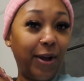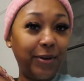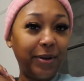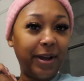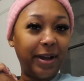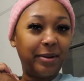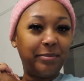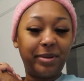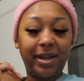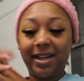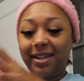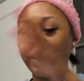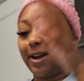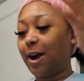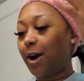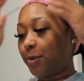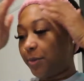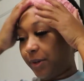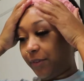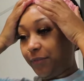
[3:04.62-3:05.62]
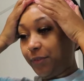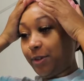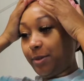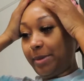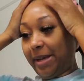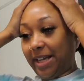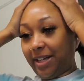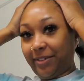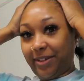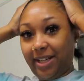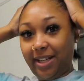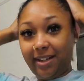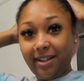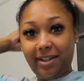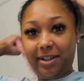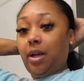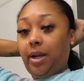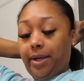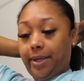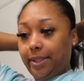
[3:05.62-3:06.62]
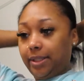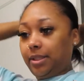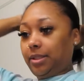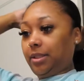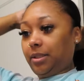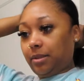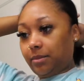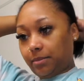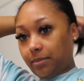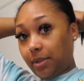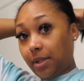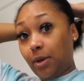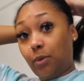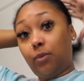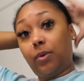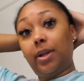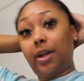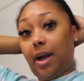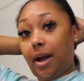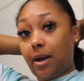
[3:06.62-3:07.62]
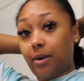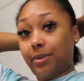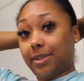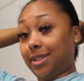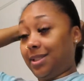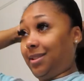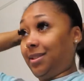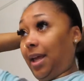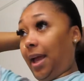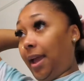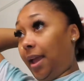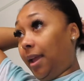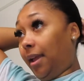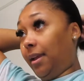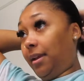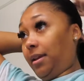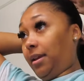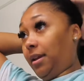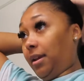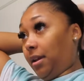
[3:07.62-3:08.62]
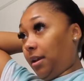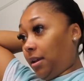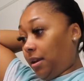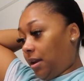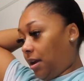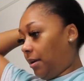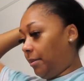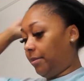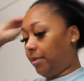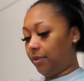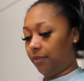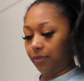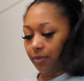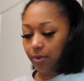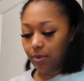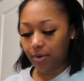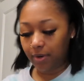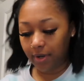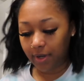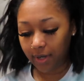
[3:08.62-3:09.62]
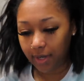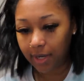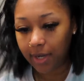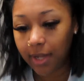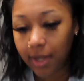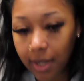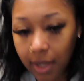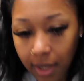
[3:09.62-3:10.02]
I'm back, y'all, with a full battery. What I was saying before